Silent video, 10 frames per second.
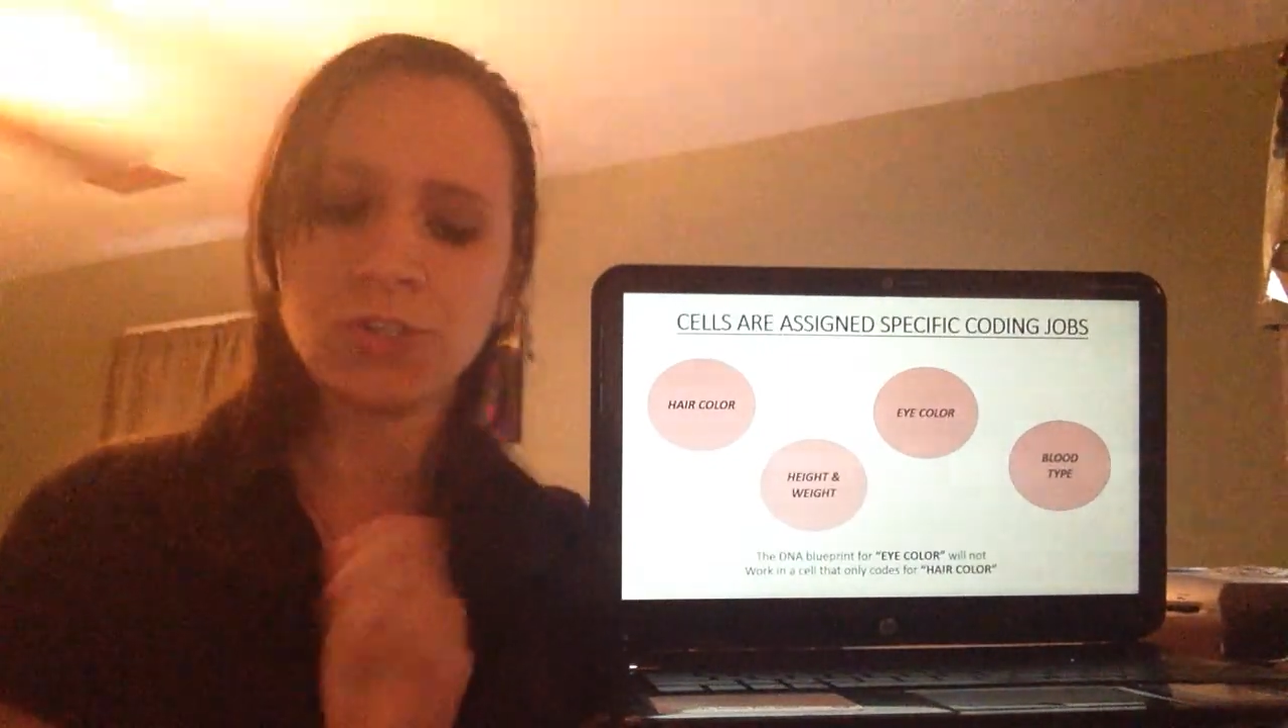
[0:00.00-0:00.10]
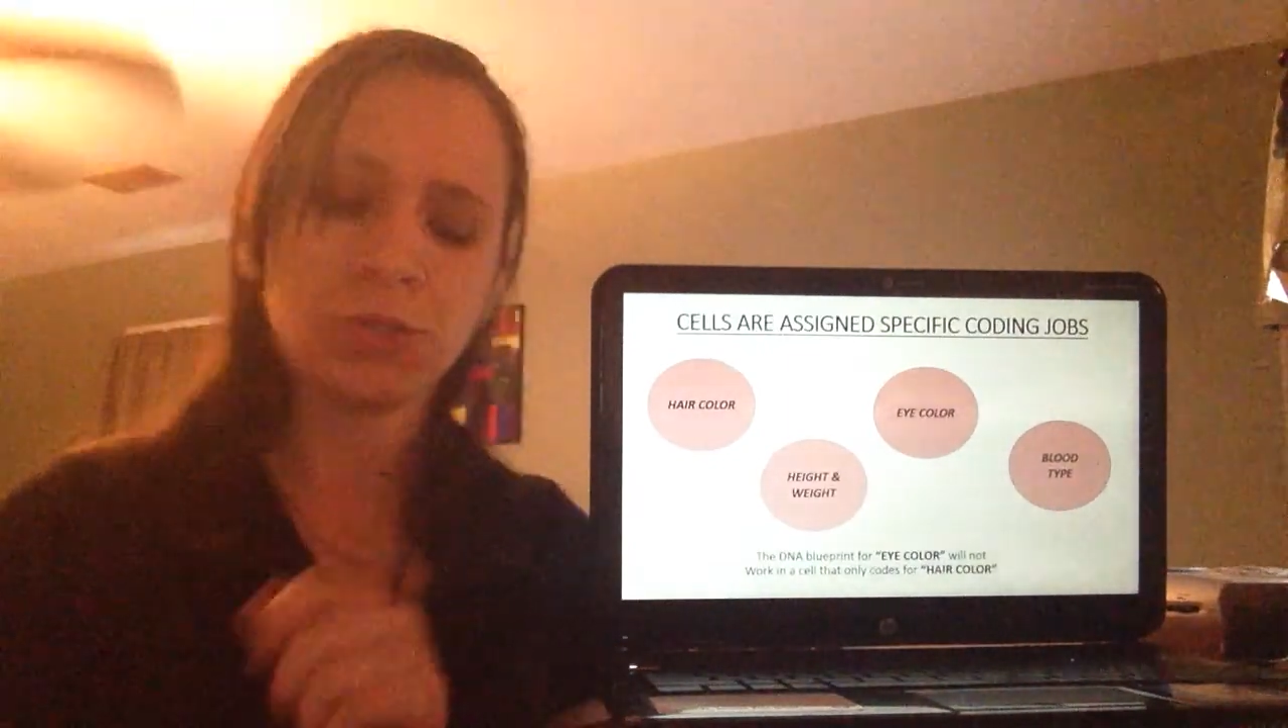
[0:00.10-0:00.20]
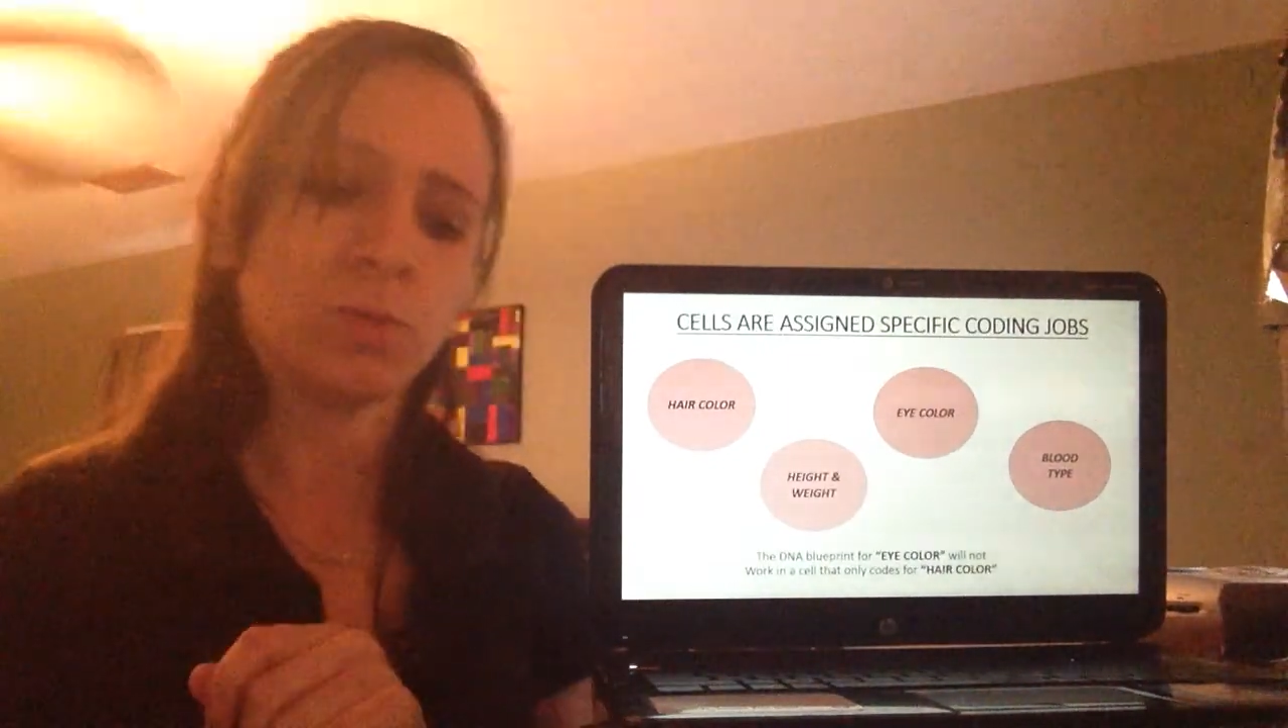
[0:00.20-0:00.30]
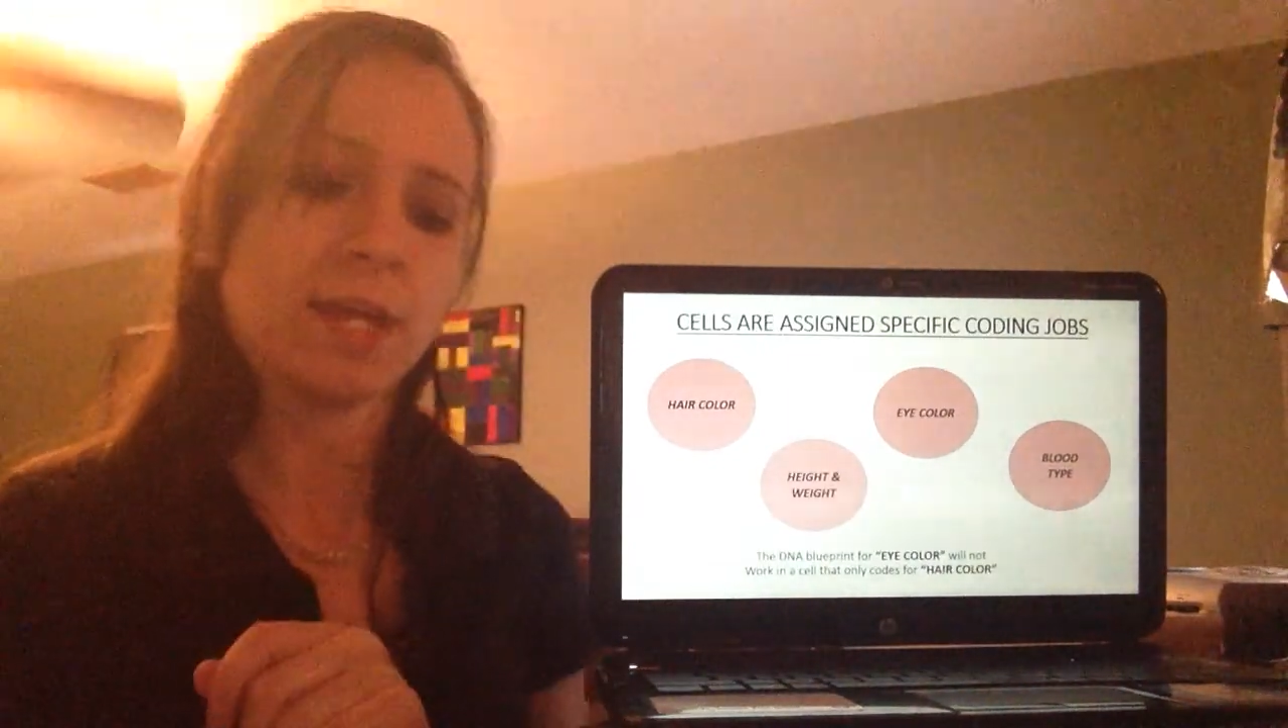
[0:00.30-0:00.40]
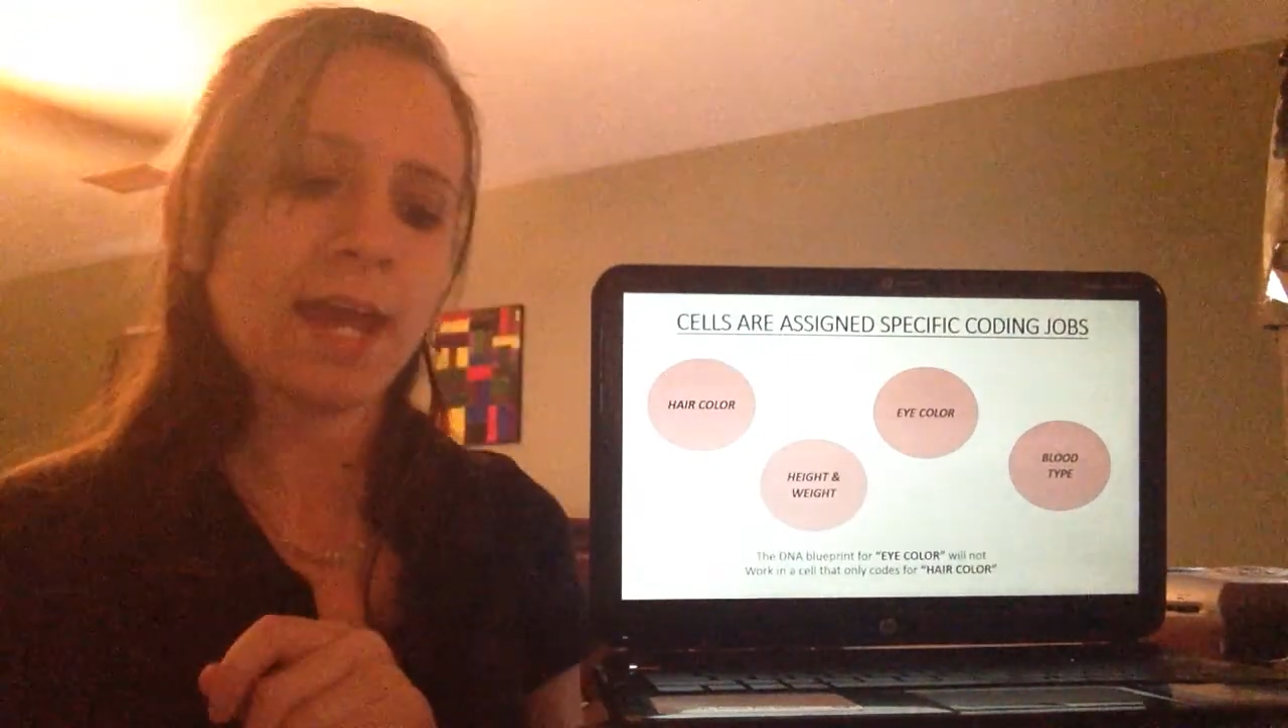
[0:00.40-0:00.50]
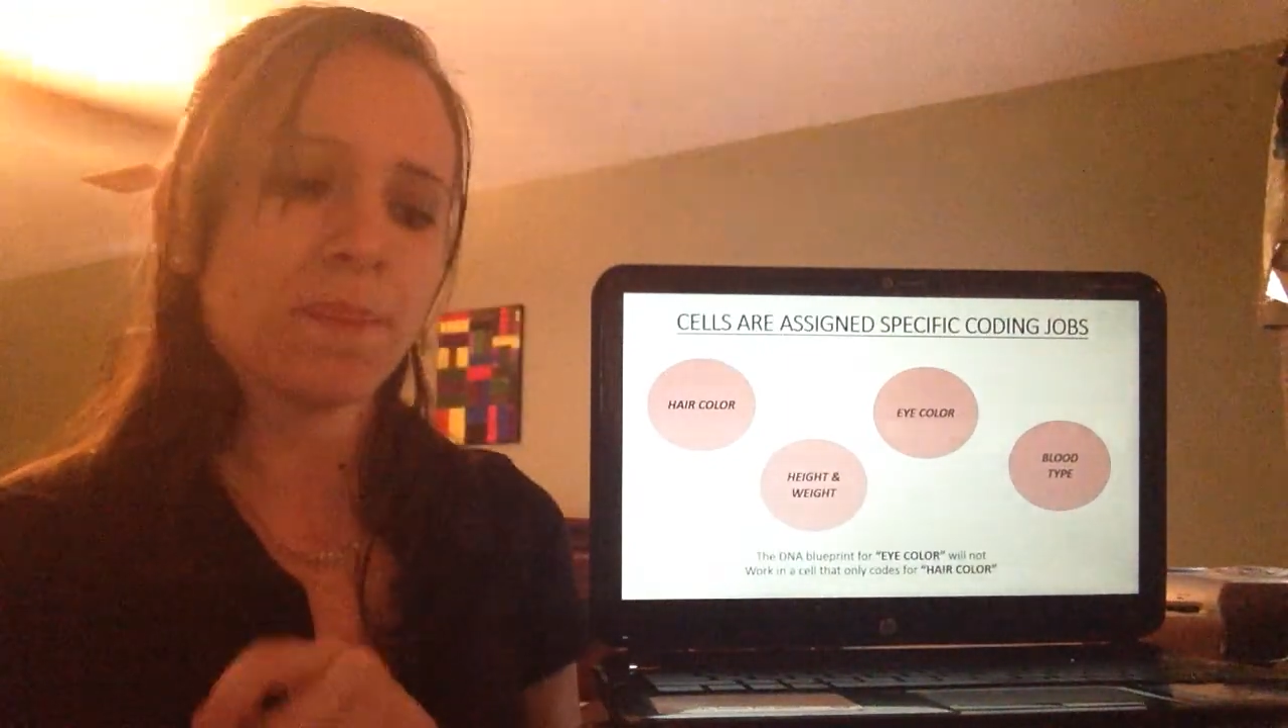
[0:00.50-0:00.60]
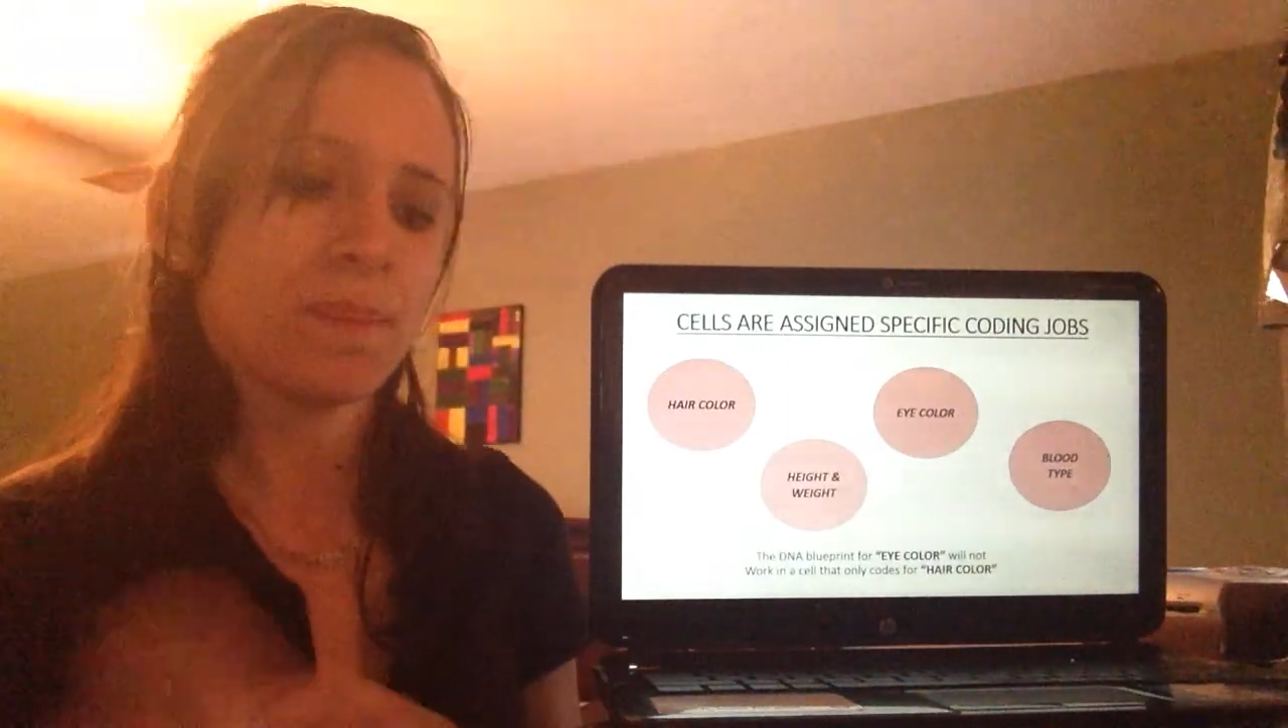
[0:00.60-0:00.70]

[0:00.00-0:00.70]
to get